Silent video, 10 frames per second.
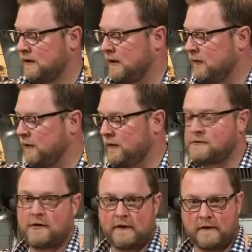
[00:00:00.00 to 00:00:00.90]
One of the
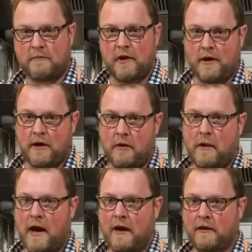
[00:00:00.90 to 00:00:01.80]
tricks to blending up
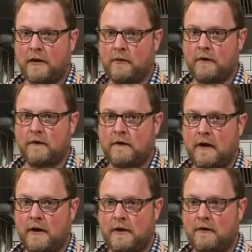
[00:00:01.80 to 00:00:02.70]
hot liquids is
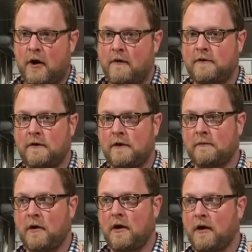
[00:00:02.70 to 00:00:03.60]
that it can often
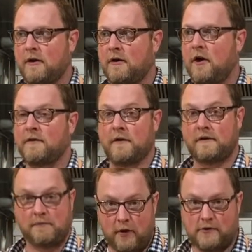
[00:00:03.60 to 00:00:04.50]
cause an
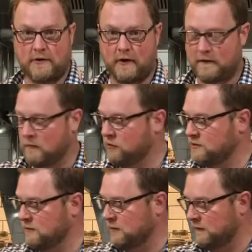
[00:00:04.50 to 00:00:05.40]
explosion as that
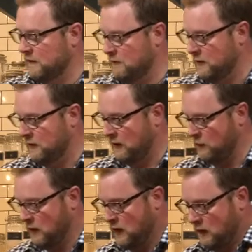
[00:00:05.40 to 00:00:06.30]
pressure builds up in there.
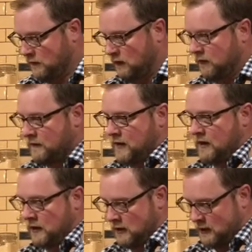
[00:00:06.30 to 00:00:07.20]
So we've got
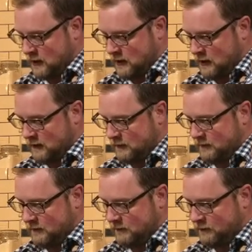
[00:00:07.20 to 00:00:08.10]
our
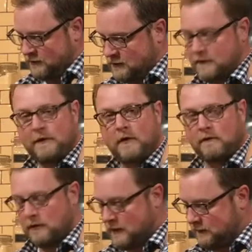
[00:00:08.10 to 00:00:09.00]
pressure sort
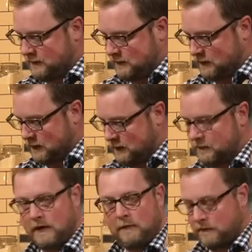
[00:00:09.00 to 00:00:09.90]
of released and the
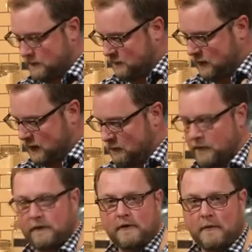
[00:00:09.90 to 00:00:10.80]
steam is
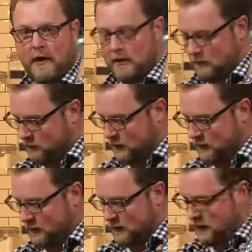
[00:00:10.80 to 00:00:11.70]
able to come out of the blender.